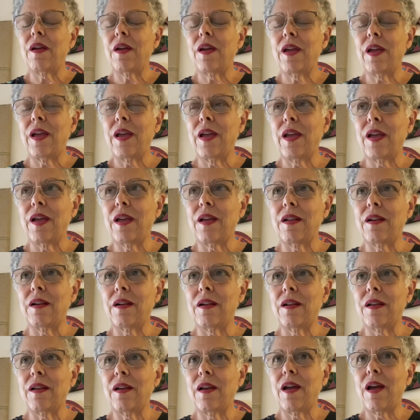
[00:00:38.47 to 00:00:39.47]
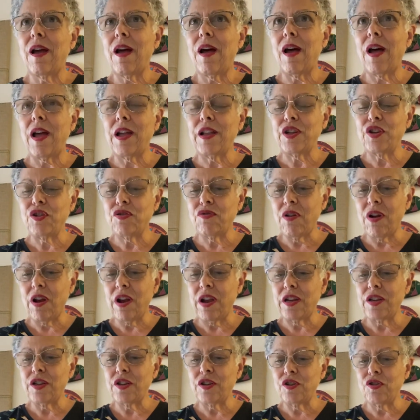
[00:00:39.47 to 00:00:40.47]
and I
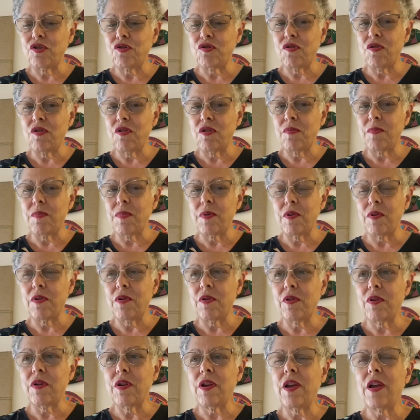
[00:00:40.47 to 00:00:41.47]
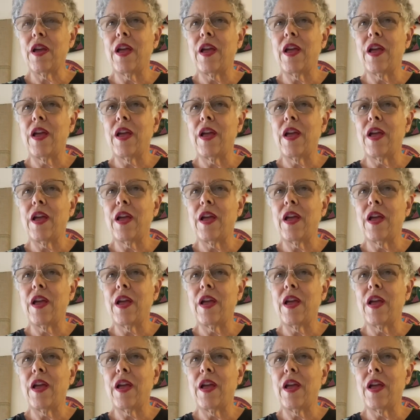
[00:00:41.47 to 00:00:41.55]
tried to draw a bird.